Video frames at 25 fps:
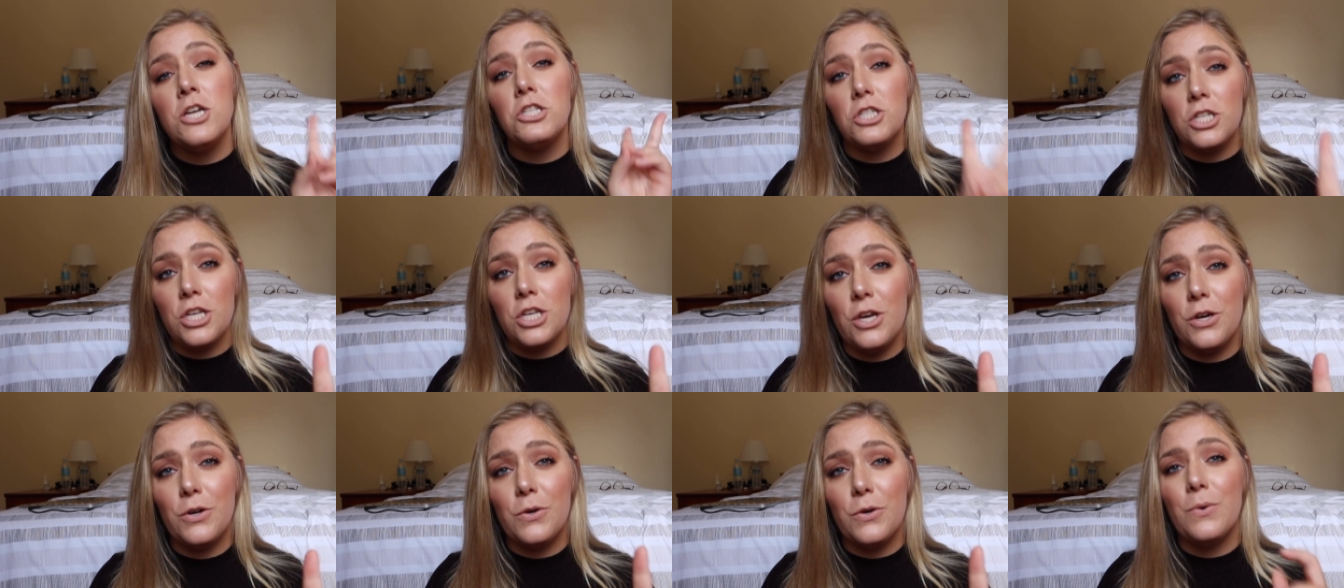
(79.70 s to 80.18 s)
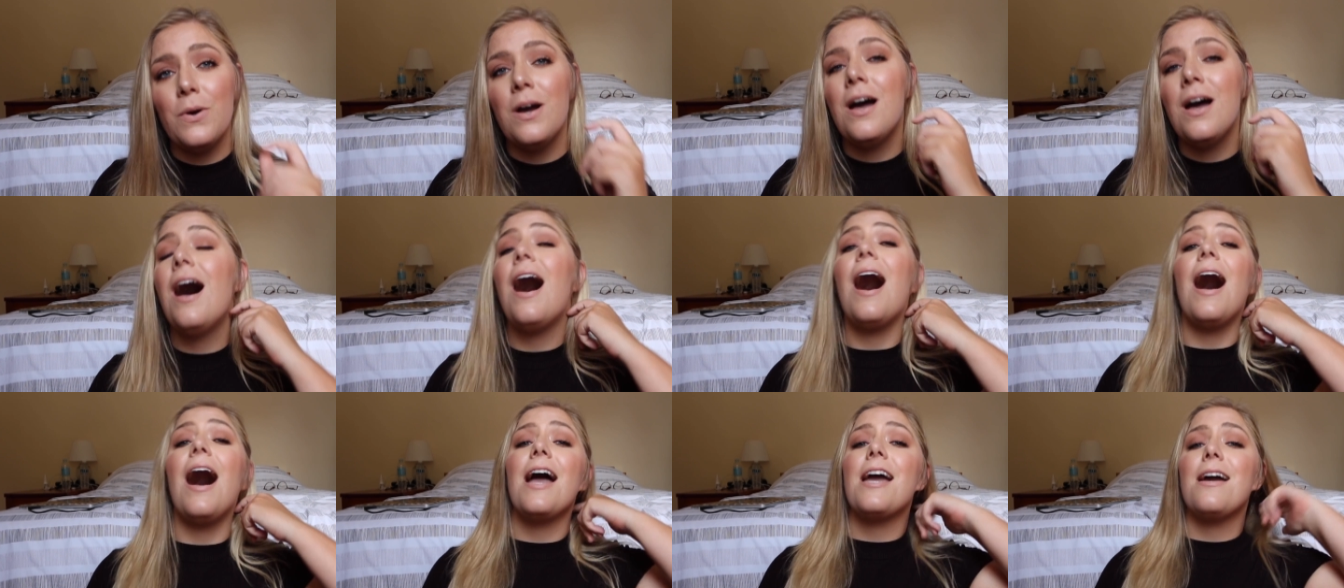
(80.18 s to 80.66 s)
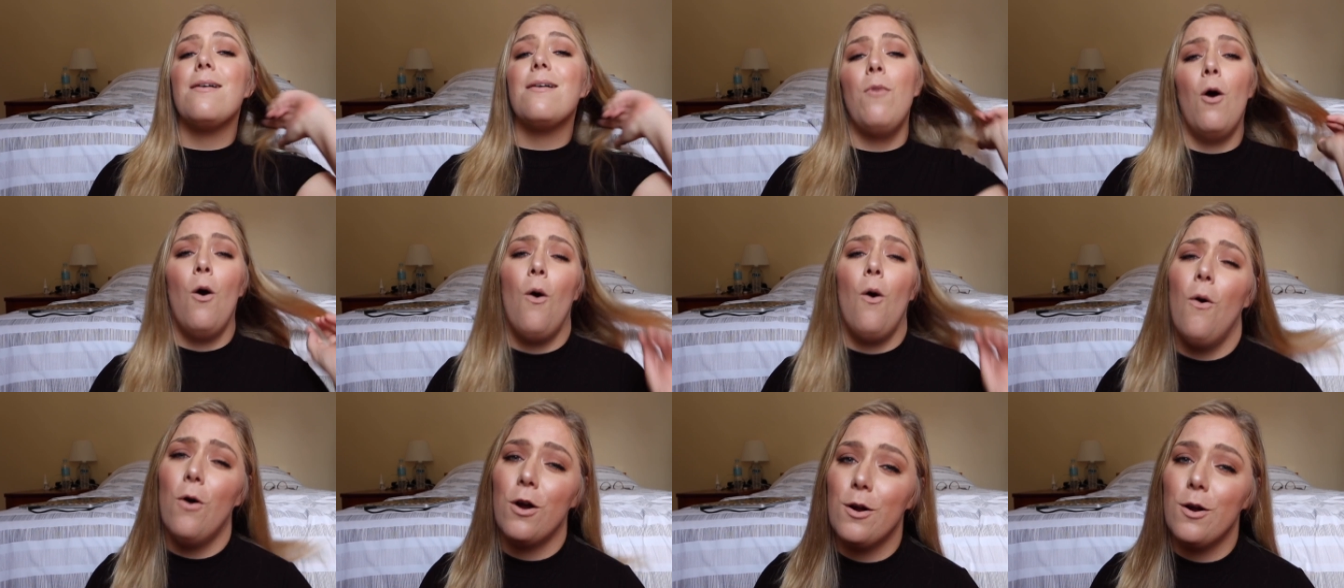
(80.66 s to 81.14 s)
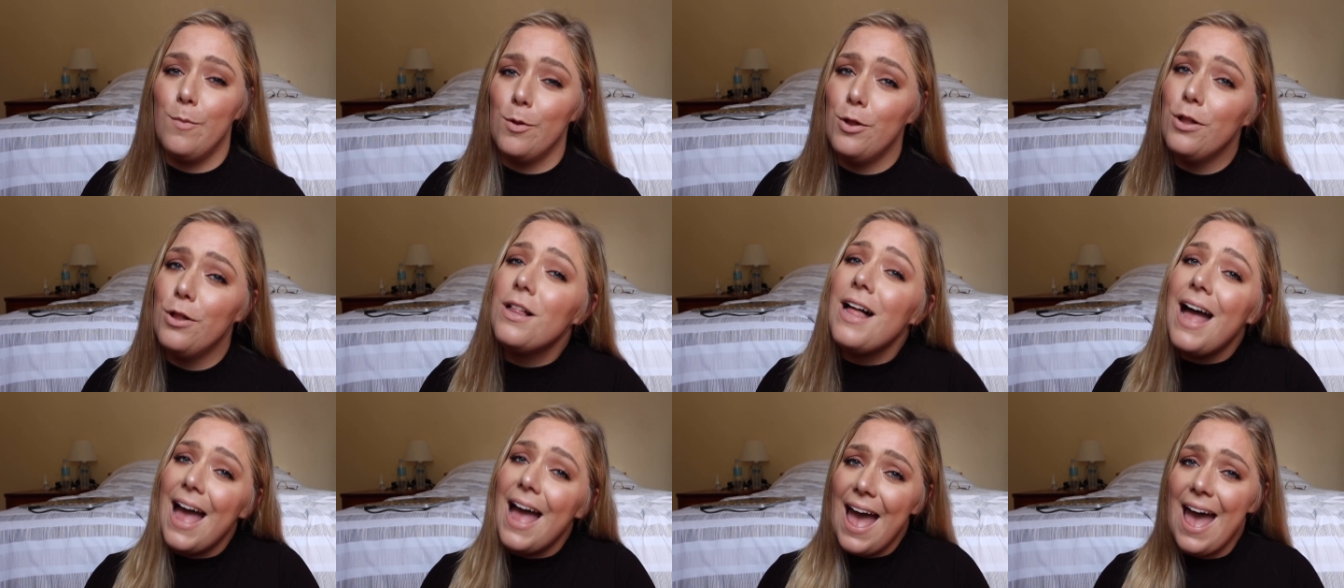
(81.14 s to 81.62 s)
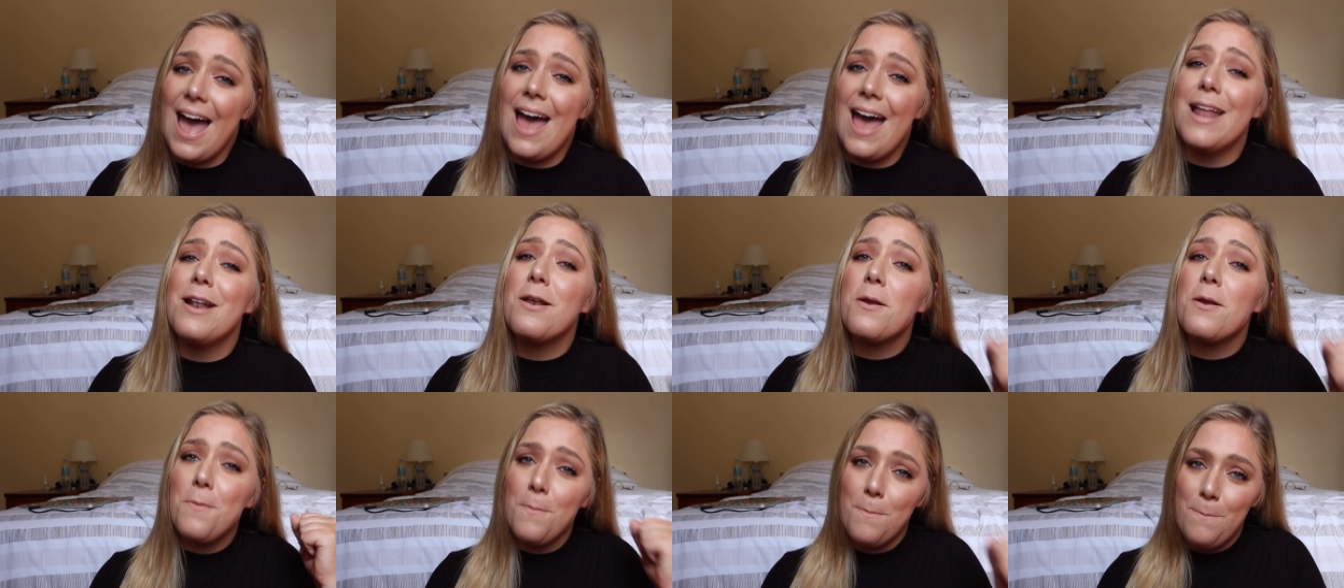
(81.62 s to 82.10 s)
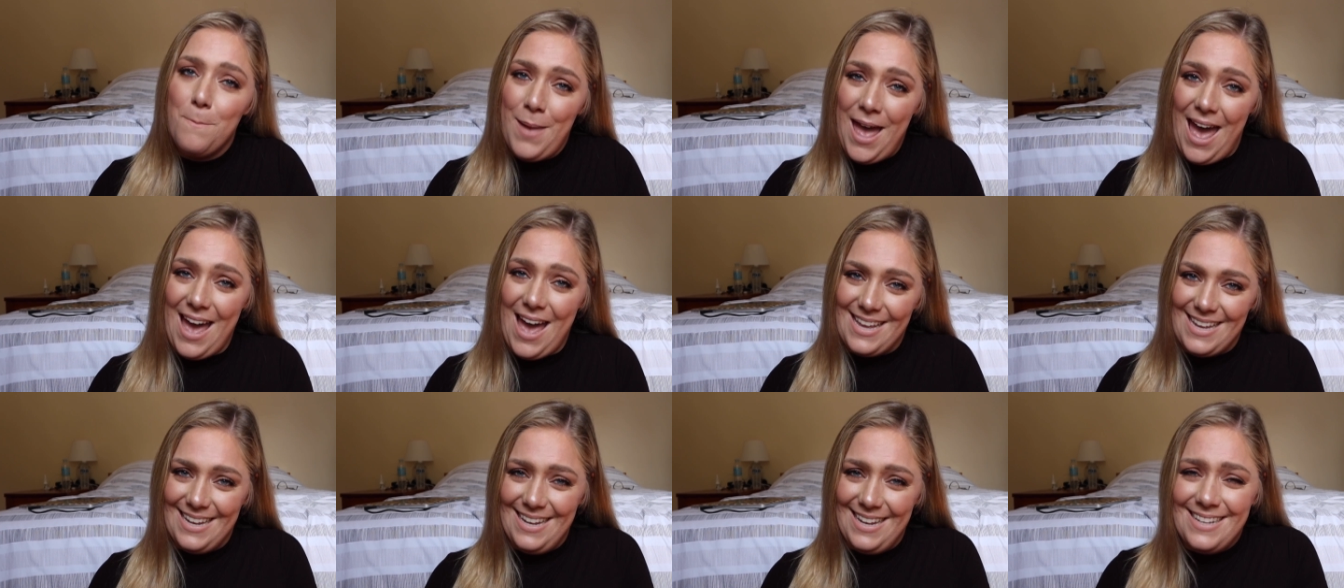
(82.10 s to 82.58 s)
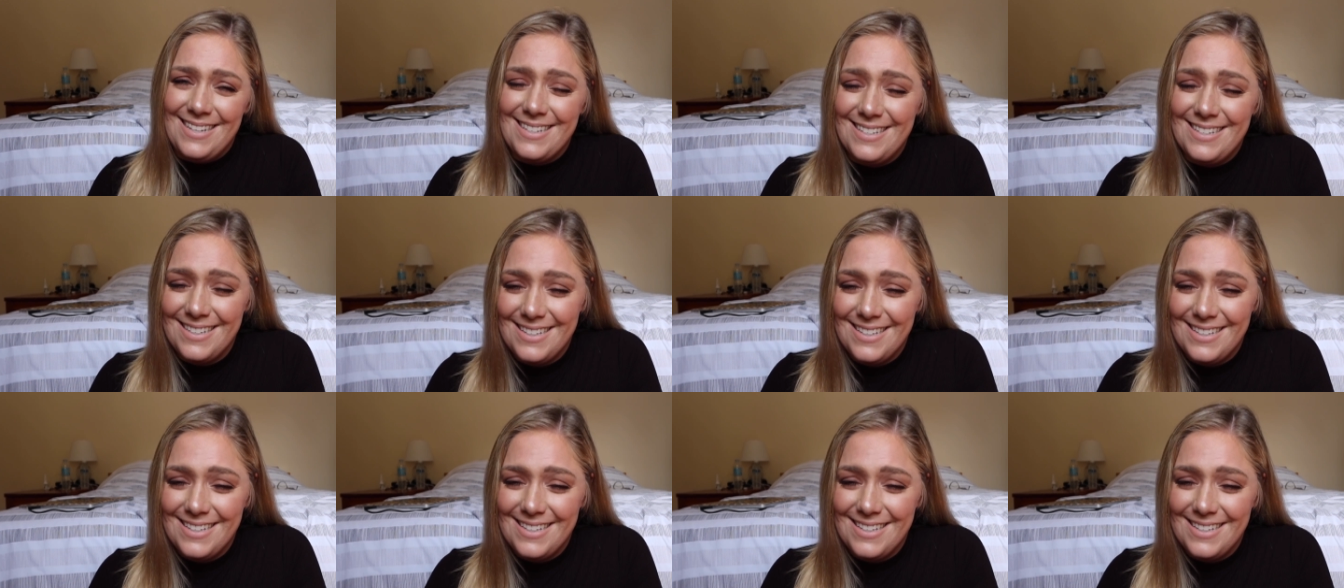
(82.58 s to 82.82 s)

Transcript: 2, I am horrible at packing.